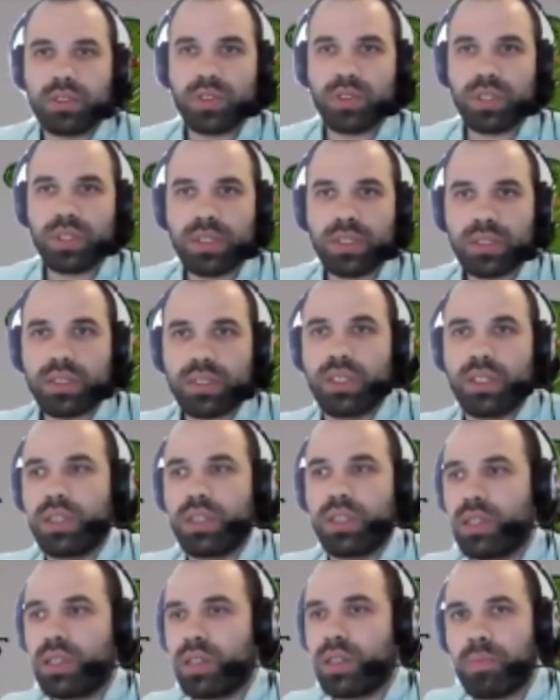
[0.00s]
this,
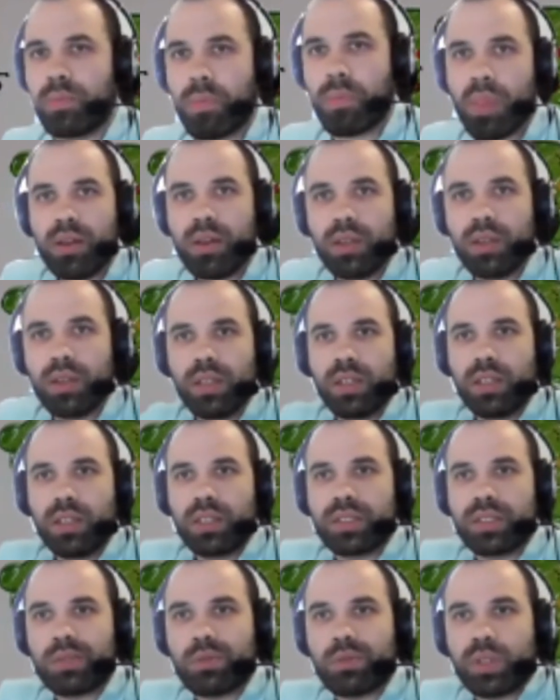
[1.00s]

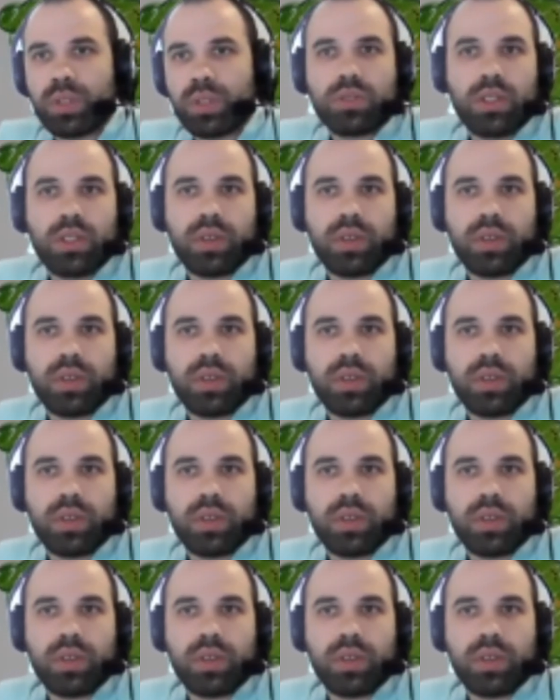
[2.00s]
so the most trivial